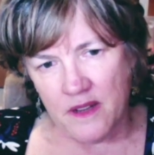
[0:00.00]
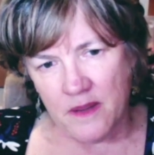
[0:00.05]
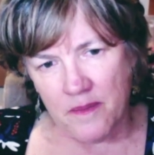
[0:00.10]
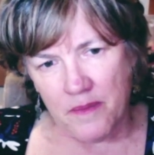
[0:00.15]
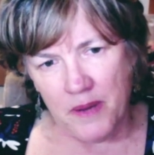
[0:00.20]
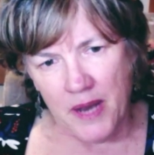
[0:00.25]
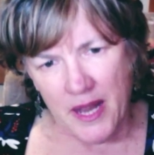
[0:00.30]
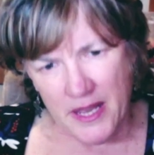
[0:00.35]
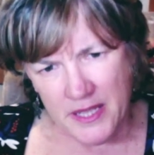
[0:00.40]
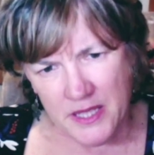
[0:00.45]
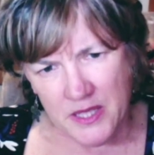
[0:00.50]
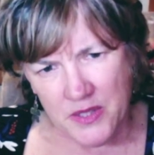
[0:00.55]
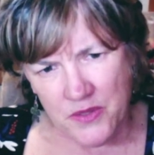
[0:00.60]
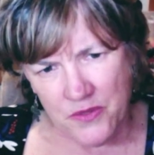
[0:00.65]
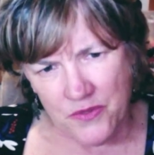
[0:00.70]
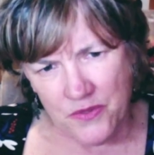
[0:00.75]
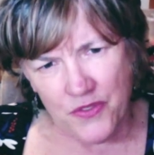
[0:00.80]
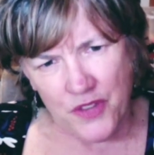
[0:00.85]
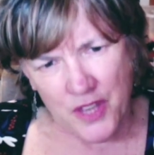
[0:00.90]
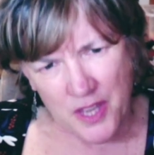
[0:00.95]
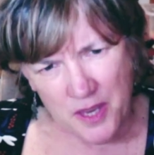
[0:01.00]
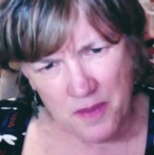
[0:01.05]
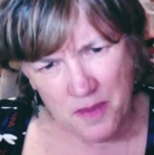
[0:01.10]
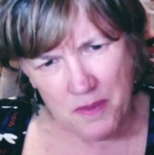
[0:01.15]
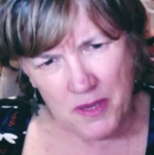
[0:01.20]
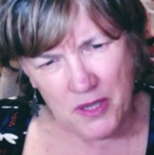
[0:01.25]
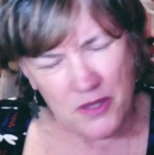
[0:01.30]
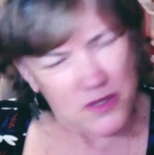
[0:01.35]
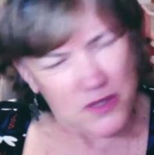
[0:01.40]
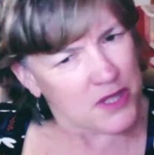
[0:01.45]
place for him
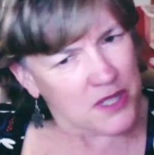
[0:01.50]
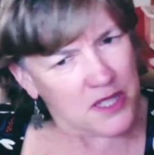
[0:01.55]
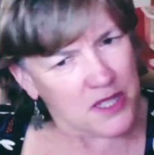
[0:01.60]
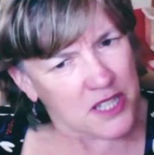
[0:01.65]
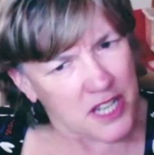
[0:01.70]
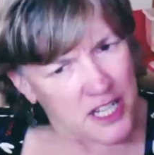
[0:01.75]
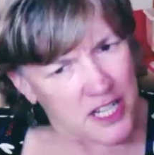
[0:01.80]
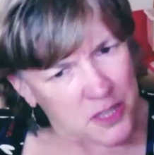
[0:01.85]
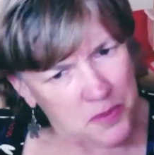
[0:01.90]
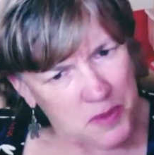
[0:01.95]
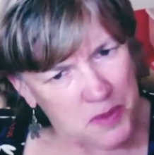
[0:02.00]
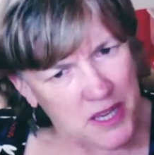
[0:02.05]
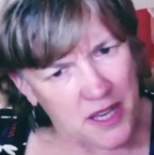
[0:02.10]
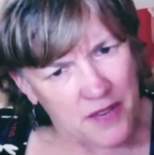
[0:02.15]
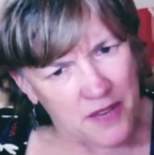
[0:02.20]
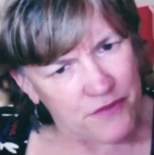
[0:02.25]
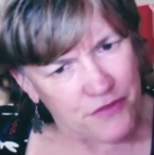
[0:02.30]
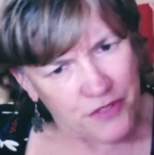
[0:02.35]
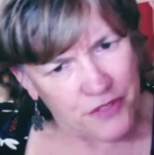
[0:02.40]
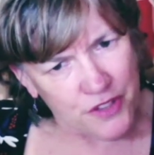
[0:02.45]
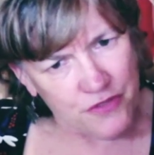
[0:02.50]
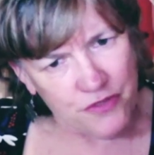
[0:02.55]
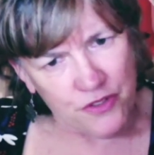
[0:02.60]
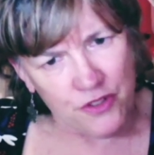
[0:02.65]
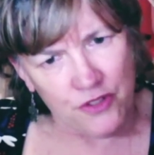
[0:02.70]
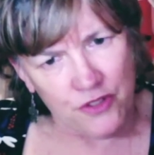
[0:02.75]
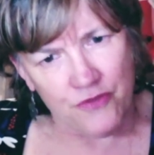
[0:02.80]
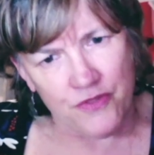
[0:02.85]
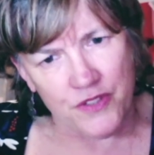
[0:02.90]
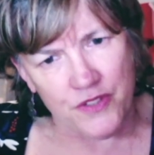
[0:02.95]
because he'd start to become
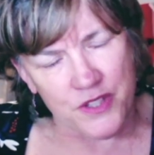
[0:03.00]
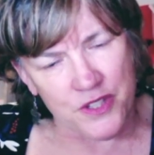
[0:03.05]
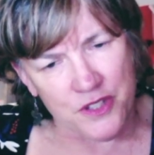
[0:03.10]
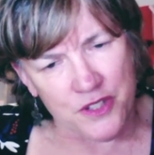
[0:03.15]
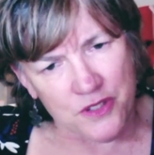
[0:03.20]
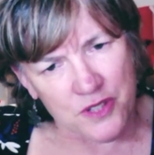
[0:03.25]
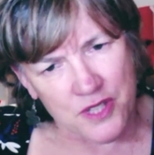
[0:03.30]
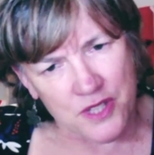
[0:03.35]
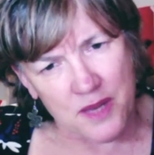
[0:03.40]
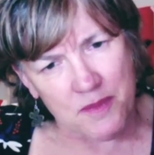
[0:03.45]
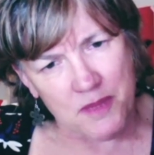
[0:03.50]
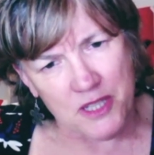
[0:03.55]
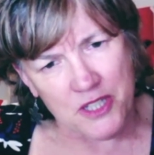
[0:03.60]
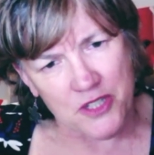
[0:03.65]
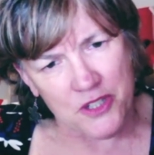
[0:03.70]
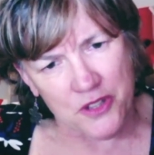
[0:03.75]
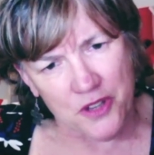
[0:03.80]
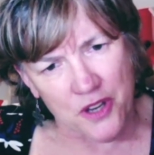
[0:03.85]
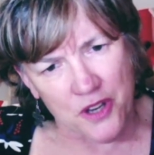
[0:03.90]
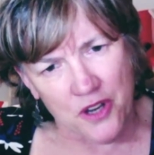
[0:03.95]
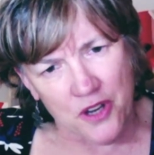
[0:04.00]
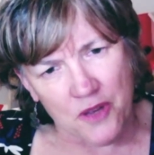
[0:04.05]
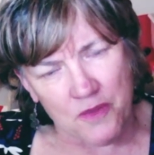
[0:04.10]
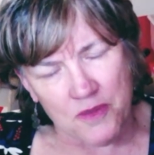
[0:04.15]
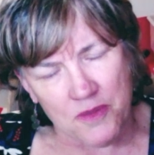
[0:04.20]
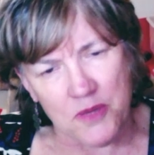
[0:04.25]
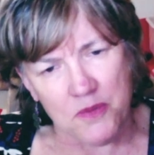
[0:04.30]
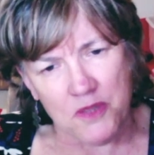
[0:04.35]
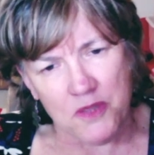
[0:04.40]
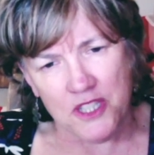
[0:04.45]
fearful of visitors coming to the home.
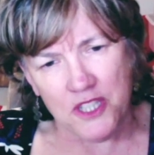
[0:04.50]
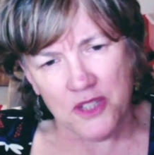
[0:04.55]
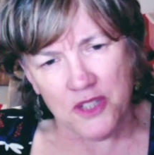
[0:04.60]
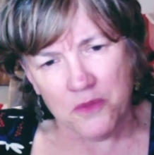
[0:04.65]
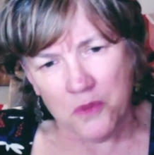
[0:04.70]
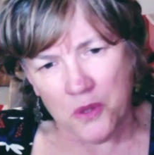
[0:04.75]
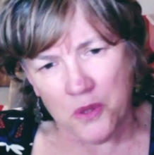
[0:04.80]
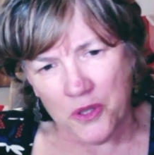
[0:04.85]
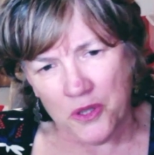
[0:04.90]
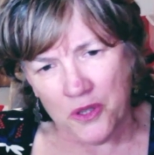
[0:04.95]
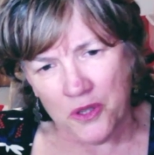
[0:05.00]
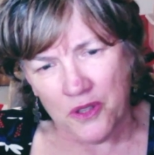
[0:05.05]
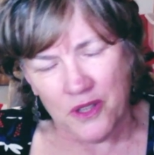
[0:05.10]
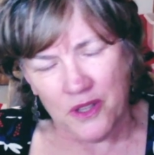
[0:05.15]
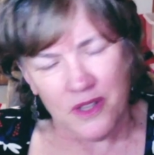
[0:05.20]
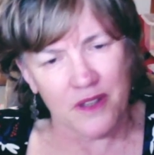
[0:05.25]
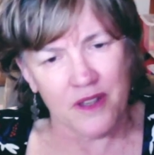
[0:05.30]
So we didn't want to,